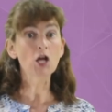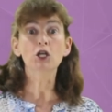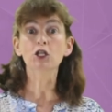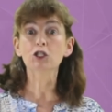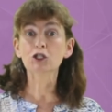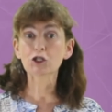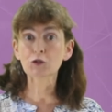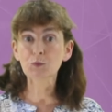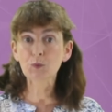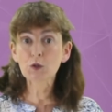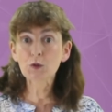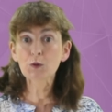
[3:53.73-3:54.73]

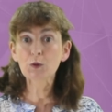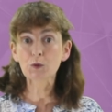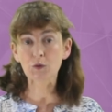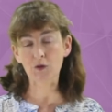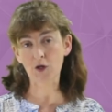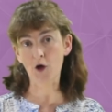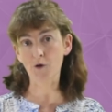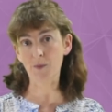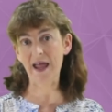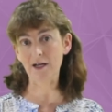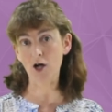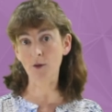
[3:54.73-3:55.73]
Smooth,
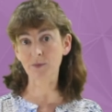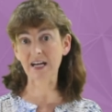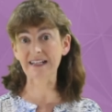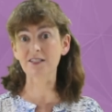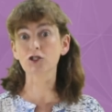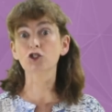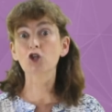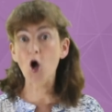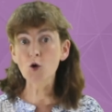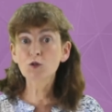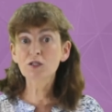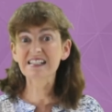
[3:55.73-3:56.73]
opaque objects
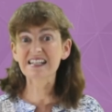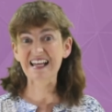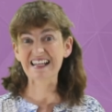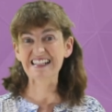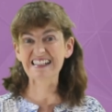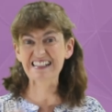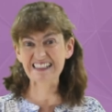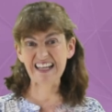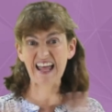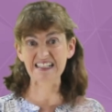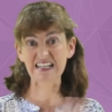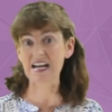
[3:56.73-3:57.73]
don't
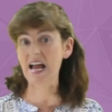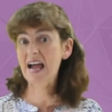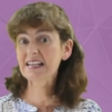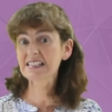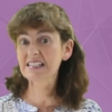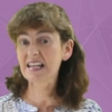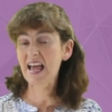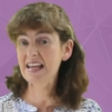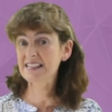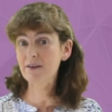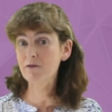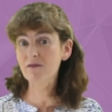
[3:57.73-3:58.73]
scatter light as
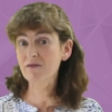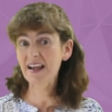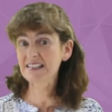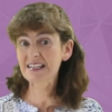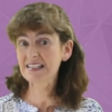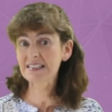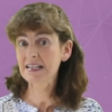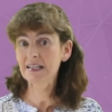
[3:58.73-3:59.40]
they reflect it.